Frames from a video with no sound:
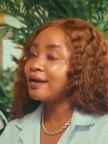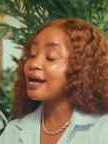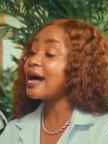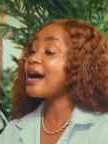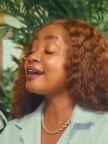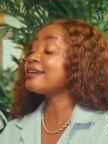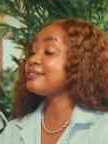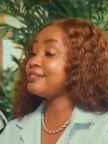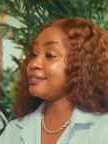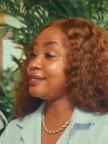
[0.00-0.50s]

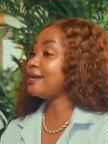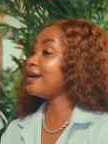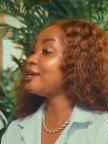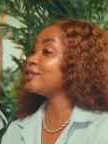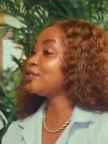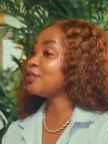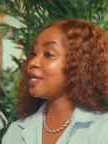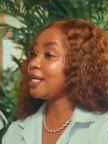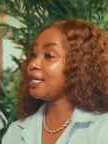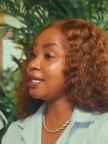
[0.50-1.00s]
acting,
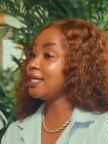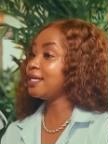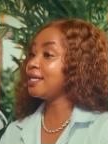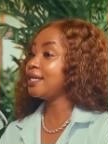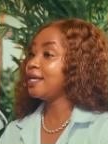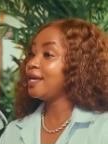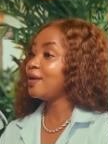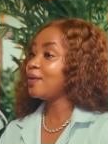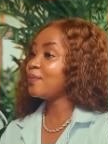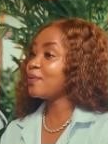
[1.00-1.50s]
actually,
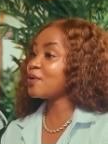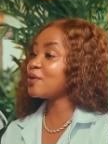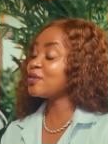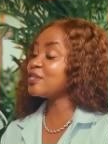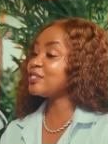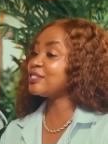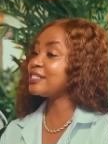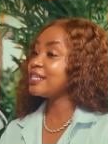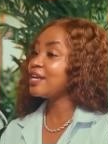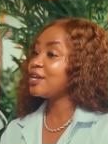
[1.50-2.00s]

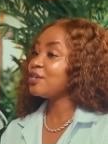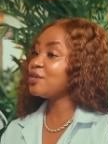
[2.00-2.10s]
because